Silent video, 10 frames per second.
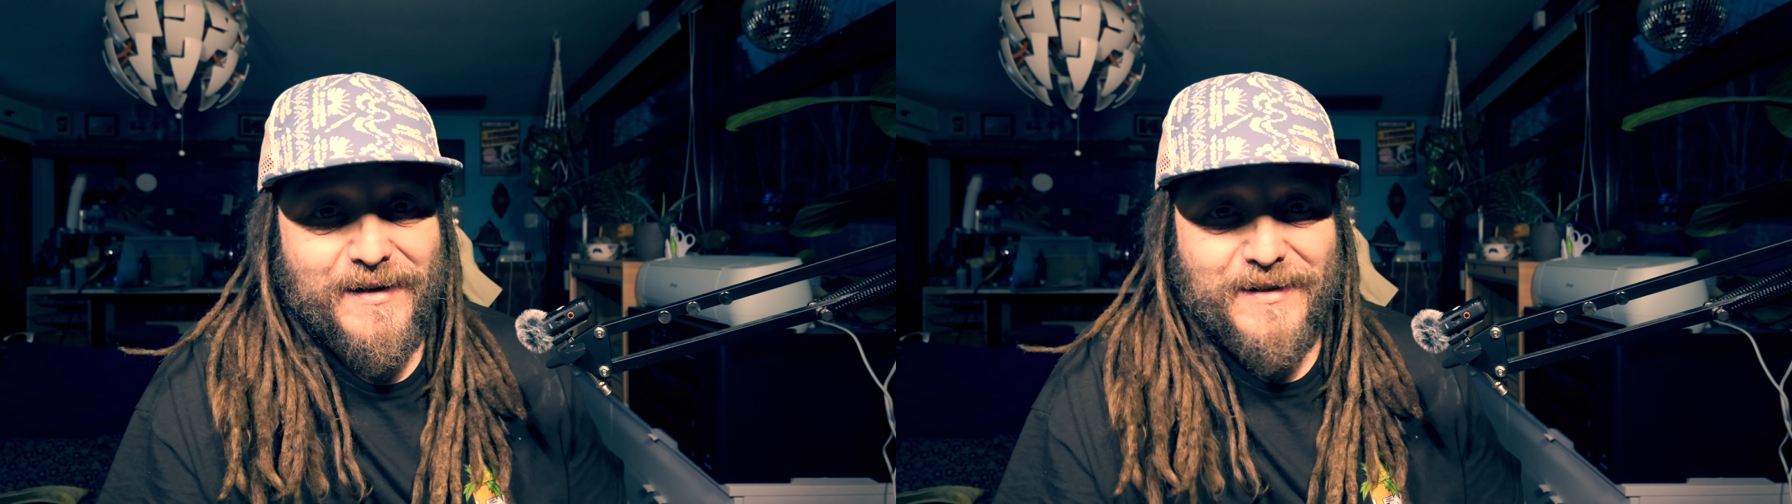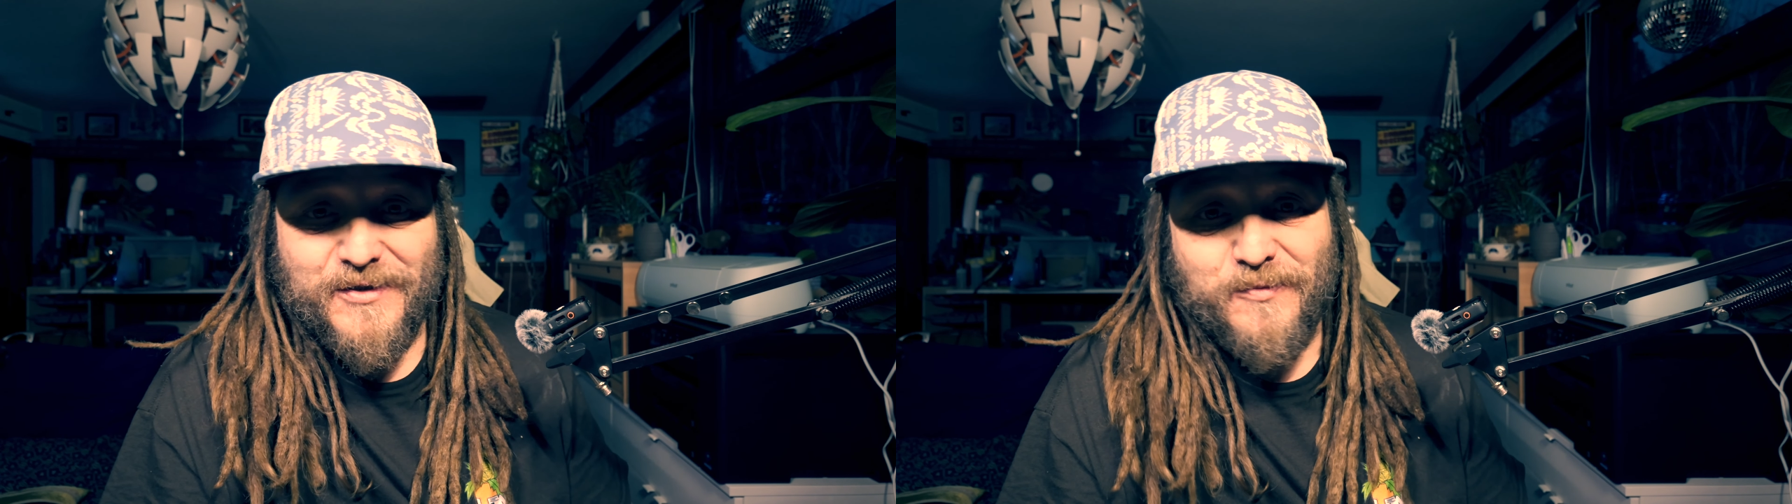
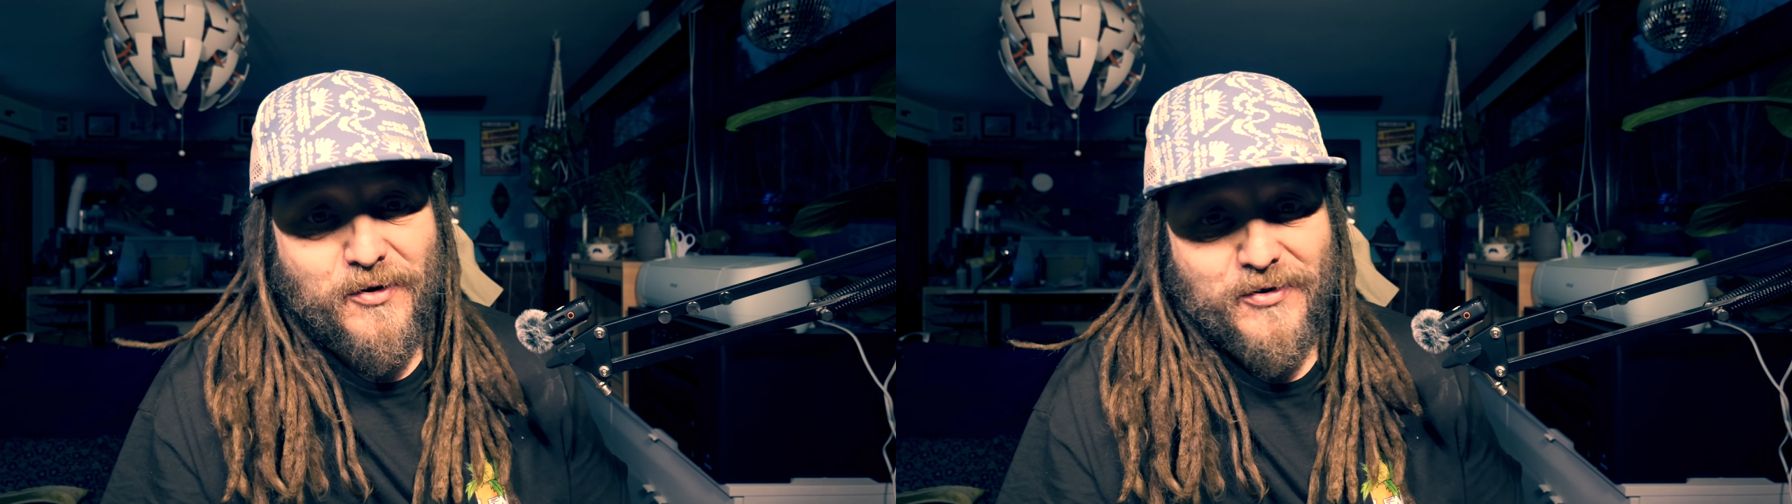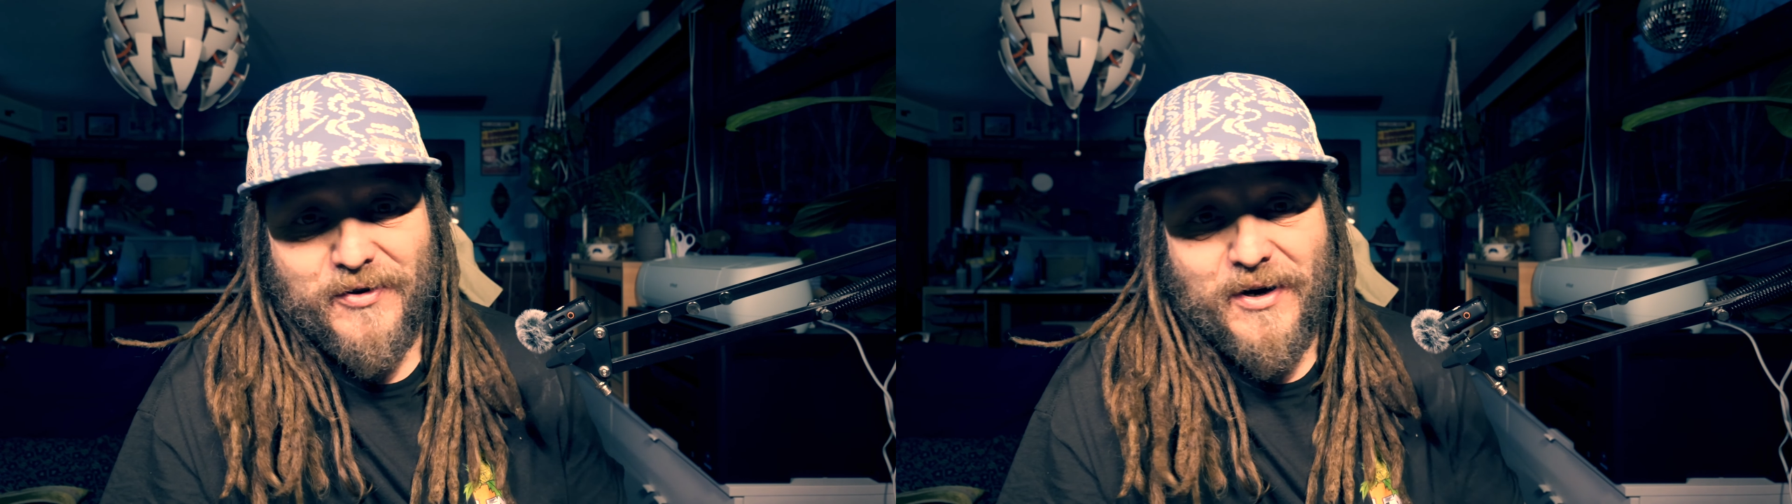There's
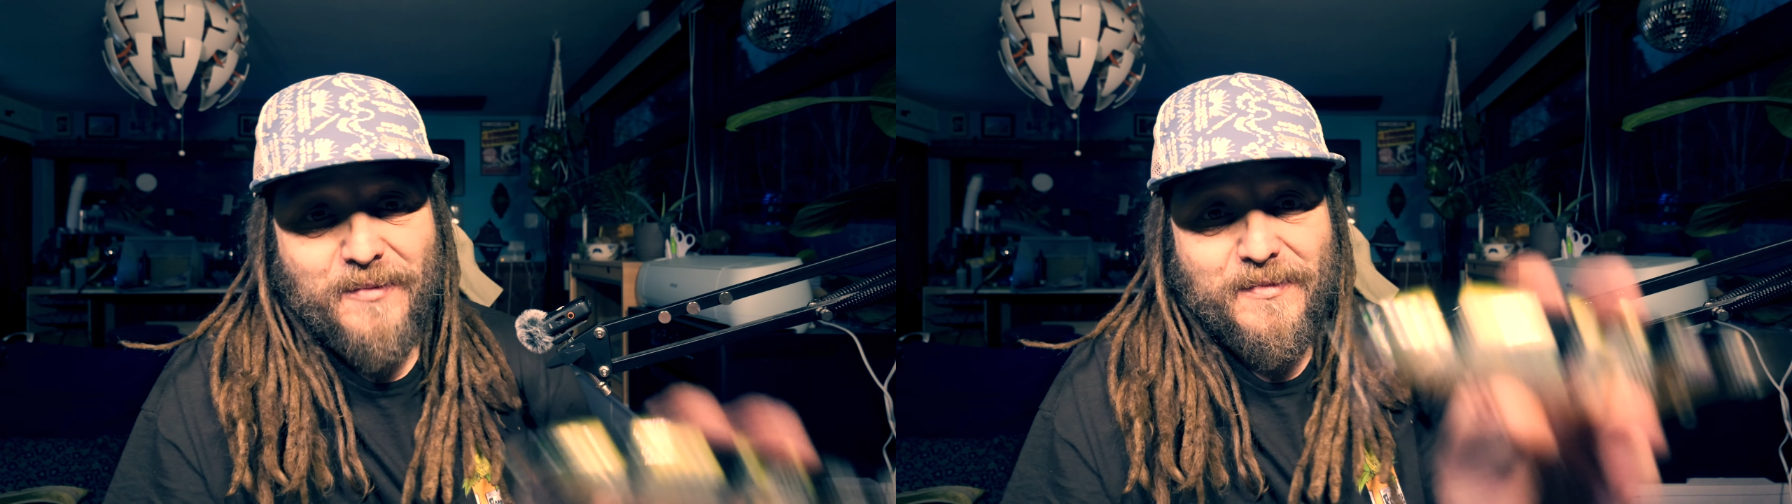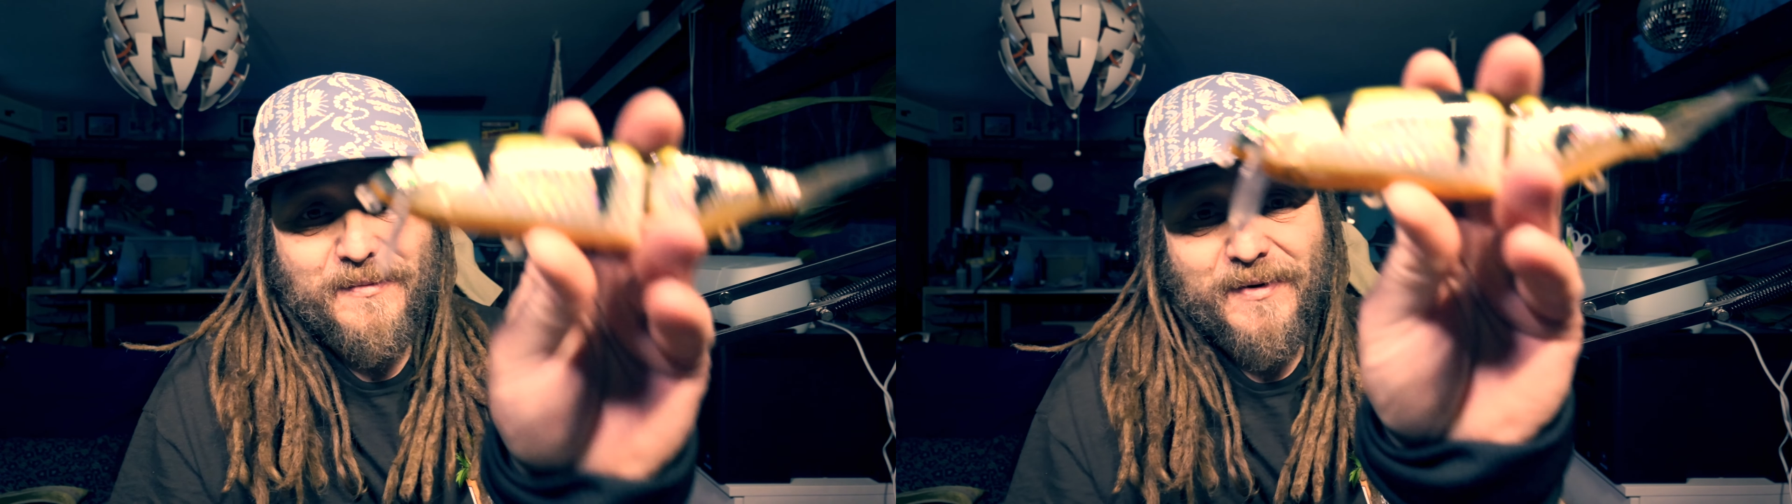more to
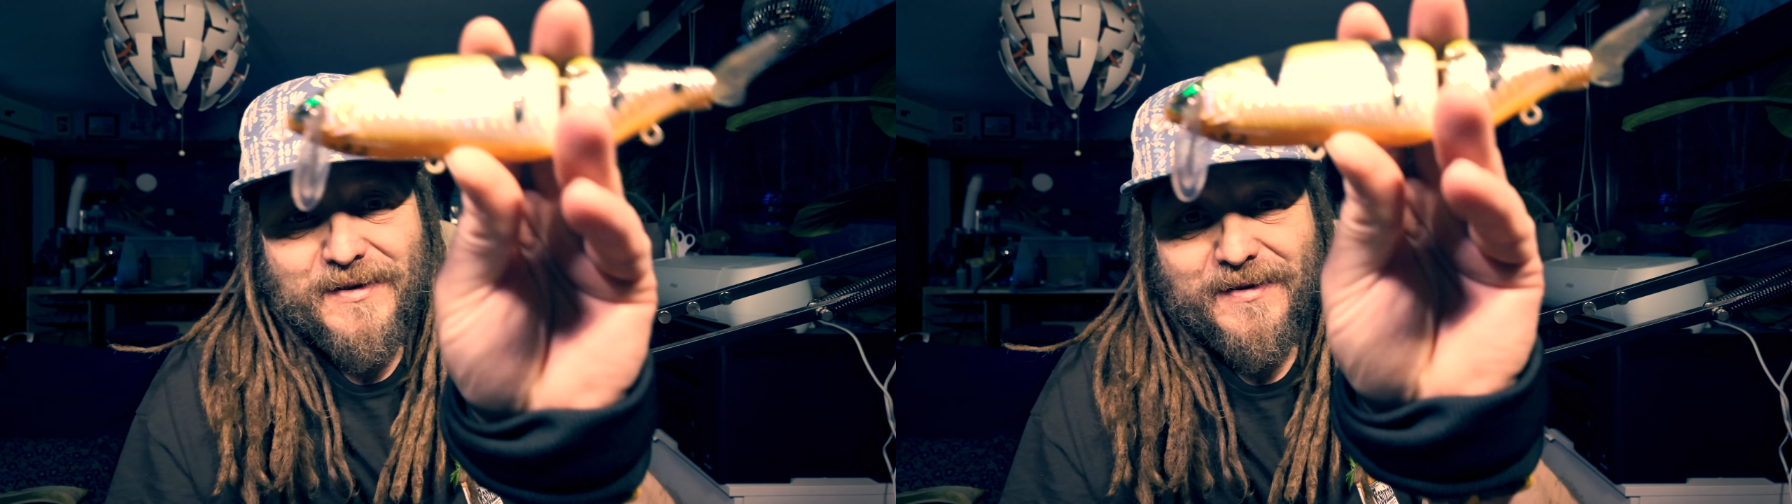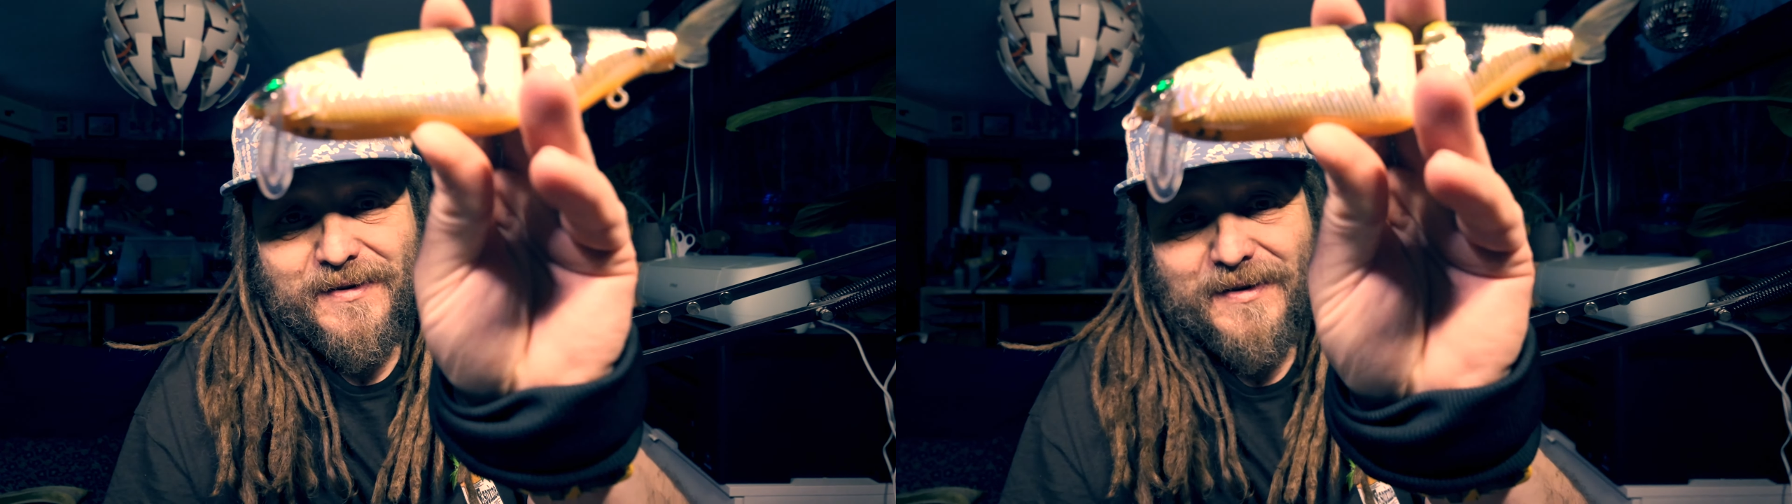come,
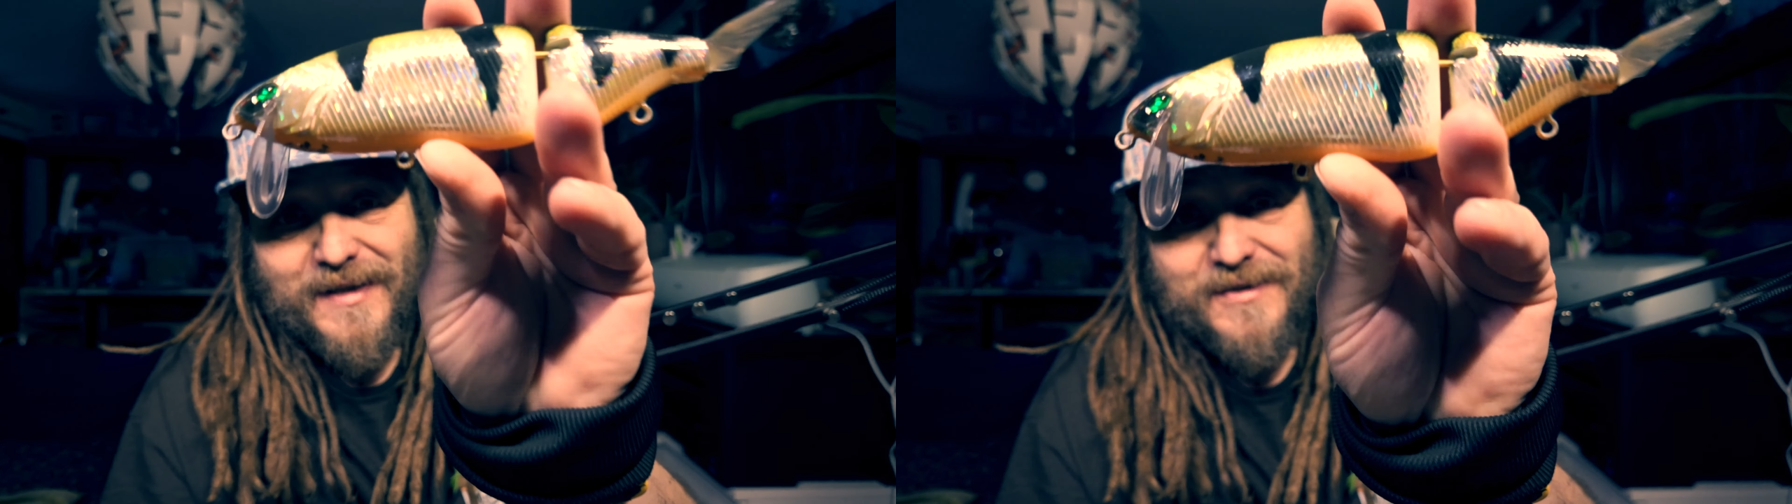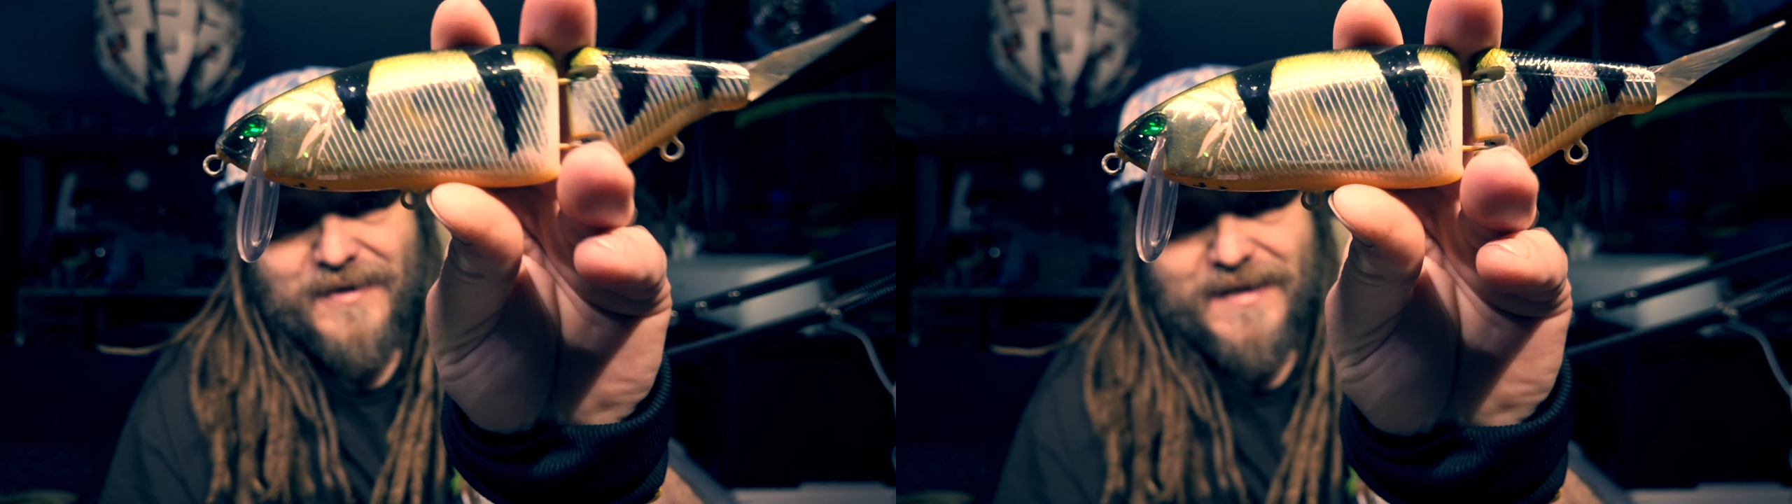but
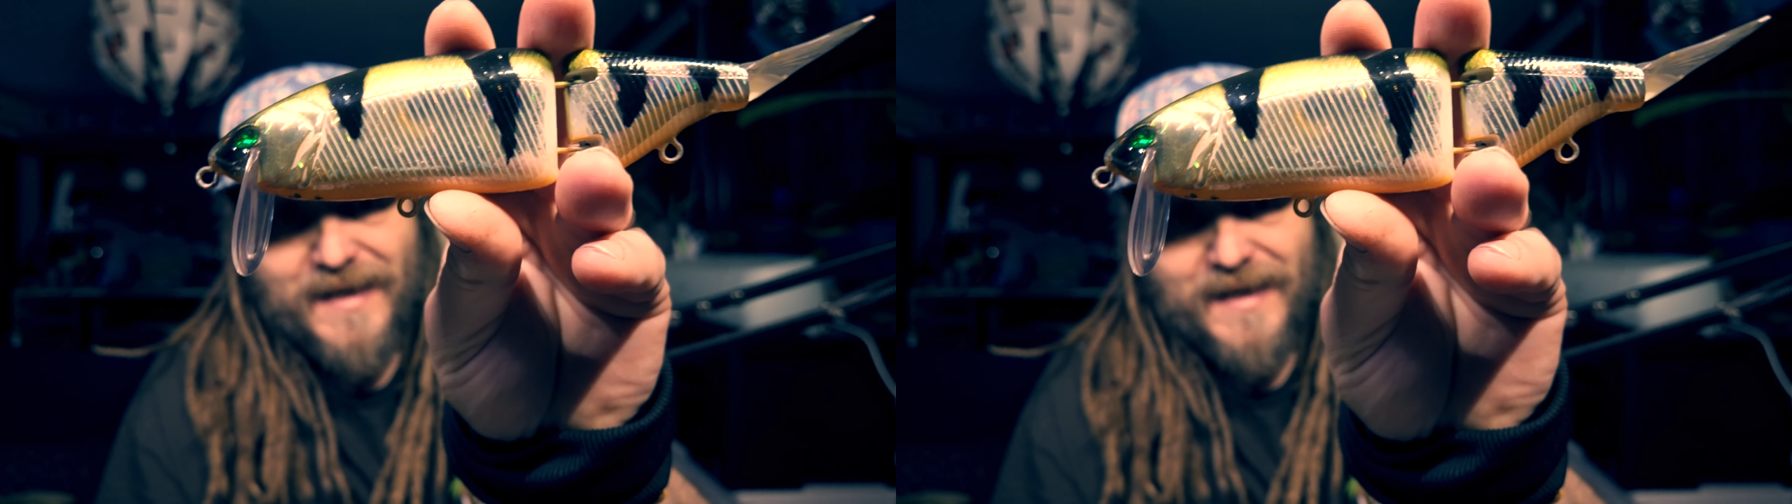as soon as